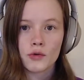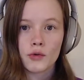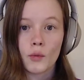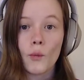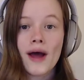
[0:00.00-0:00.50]

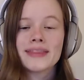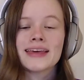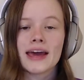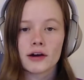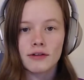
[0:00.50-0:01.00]
when
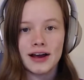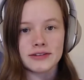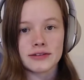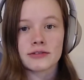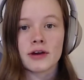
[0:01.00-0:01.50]
the air
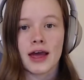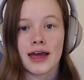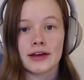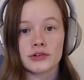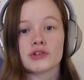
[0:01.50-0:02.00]
rises
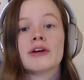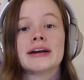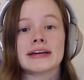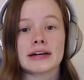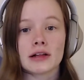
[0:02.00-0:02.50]
and you're
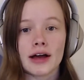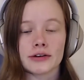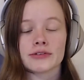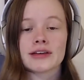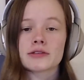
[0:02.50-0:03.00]
riding in a
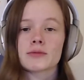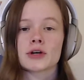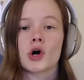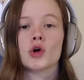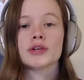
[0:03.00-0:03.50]
glider, that's something
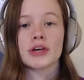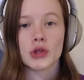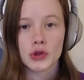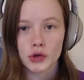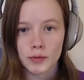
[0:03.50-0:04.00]
called a
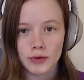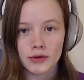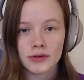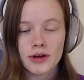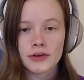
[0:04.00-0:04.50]

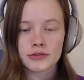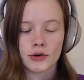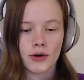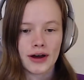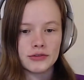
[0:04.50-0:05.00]
thermal.
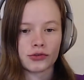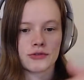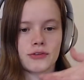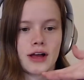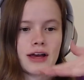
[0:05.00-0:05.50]
So as you're
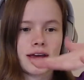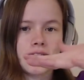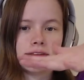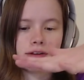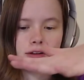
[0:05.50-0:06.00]
flying
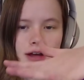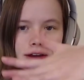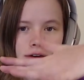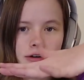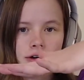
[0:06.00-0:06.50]
in the
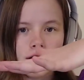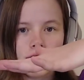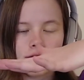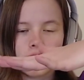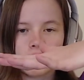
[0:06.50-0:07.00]
glider,
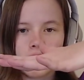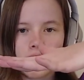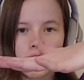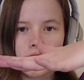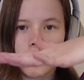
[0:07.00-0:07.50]
then that
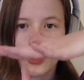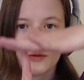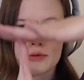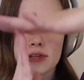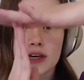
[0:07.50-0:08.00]
air
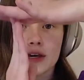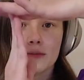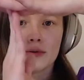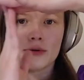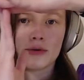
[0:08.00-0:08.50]
helps keep
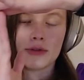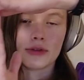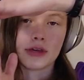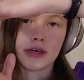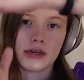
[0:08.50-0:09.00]

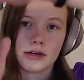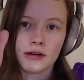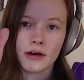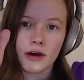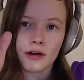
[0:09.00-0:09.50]
the
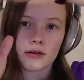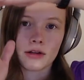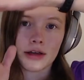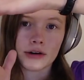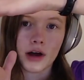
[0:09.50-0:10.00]

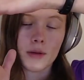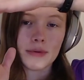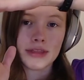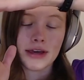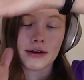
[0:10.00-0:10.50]
glider up
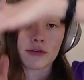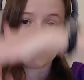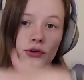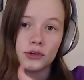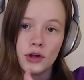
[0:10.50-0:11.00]
in the air
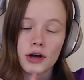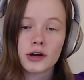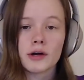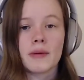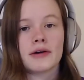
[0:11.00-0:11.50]
for a
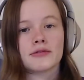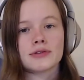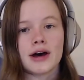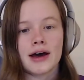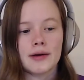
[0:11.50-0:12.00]
longer amount of
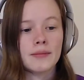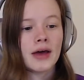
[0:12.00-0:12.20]
time.